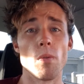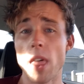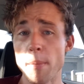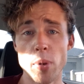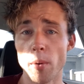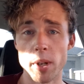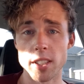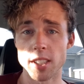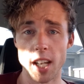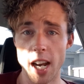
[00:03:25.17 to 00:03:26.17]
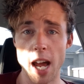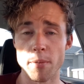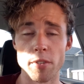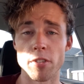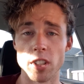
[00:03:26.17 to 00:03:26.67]
That probably isn't going to
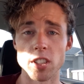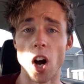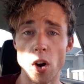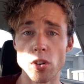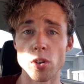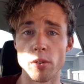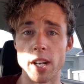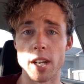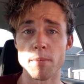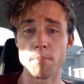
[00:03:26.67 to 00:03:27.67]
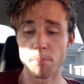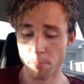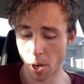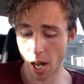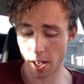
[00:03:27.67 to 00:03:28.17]
happen for his whole career,
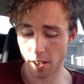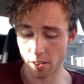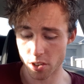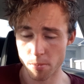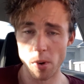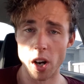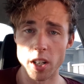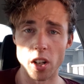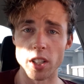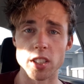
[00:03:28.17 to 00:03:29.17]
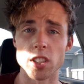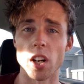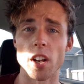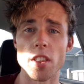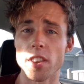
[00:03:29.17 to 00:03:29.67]
but to my knowledge,
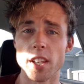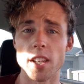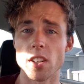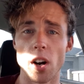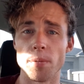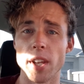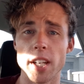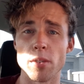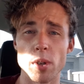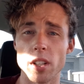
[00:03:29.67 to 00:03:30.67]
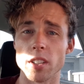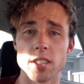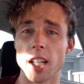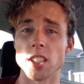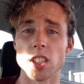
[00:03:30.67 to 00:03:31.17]
I don't think he copped any real
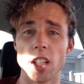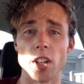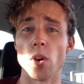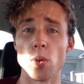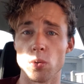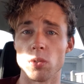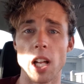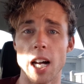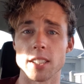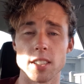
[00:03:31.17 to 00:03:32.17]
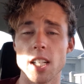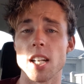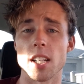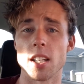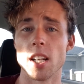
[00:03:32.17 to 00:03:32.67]
attention at all last
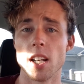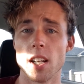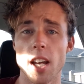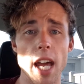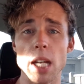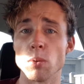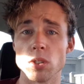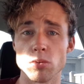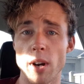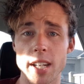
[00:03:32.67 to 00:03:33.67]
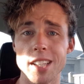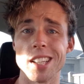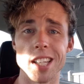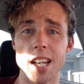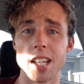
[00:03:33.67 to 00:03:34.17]
year. And he was
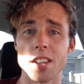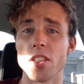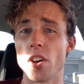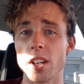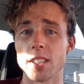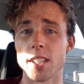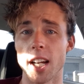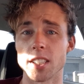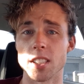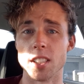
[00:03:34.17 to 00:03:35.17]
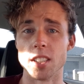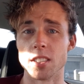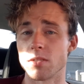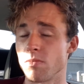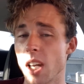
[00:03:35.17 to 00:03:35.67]
regularly getting 30
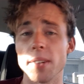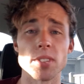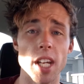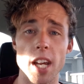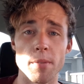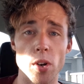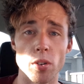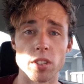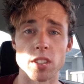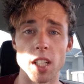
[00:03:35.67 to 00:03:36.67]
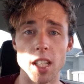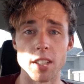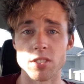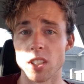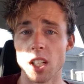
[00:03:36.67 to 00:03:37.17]
touches, heaps of handball
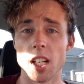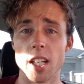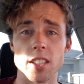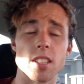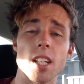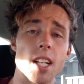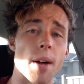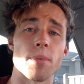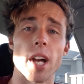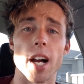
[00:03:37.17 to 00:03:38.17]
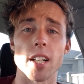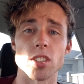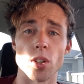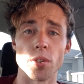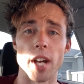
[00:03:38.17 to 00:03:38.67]
receives, and just hitting up targets
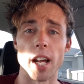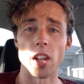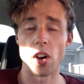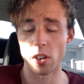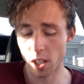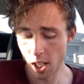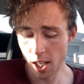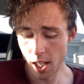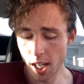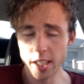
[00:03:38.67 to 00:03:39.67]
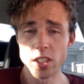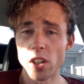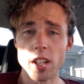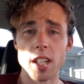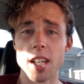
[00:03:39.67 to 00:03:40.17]
all day long. He's not
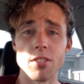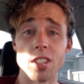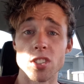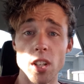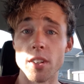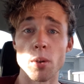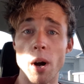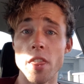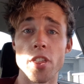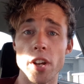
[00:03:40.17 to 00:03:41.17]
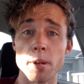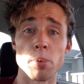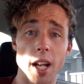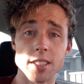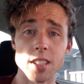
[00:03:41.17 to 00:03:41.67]
going to give you too many 130
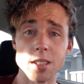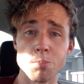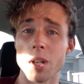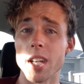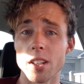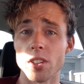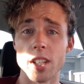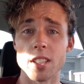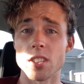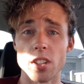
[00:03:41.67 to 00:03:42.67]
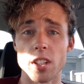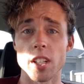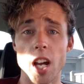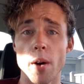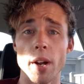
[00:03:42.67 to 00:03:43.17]
pluses, but equally, he's not going to
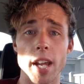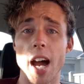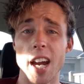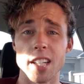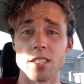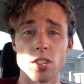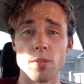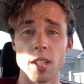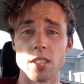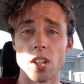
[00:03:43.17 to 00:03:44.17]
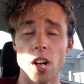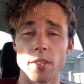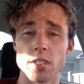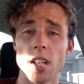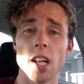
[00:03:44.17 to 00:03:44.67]
go under 80 too many
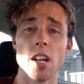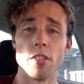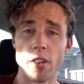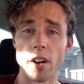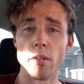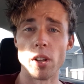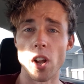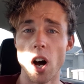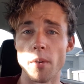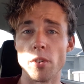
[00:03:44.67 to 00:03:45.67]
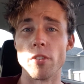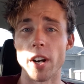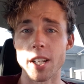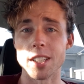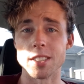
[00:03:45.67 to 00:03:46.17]
times. Very reliable,
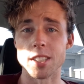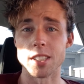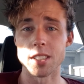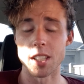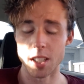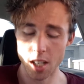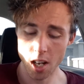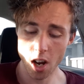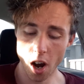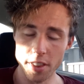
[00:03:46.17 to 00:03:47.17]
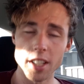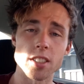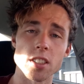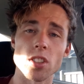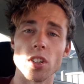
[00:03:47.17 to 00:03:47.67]
very consistent. I think he's
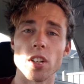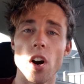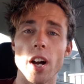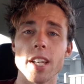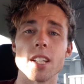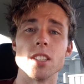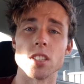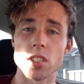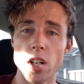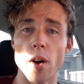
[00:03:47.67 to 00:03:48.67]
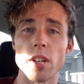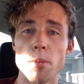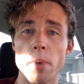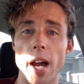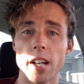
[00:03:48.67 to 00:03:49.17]
the sort of guy you can just throw in your
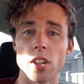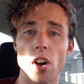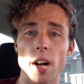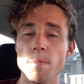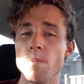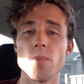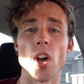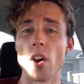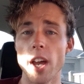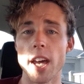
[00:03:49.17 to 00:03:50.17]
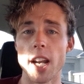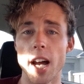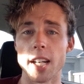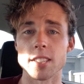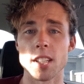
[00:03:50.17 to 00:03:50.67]
back line, no
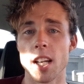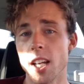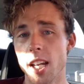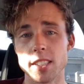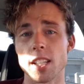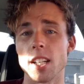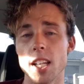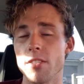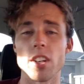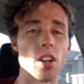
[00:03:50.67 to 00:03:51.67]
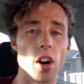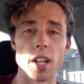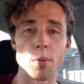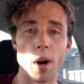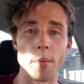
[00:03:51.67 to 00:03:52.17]
headaches. He's going to give you
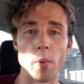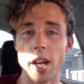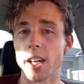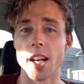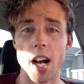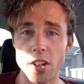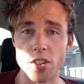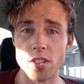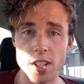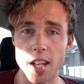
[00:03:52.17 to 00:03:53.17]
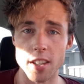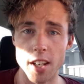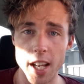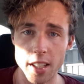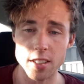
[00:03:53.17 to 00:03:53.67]
90 one week and 110 the
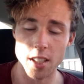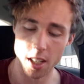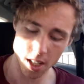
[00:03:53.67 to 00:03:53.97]
next.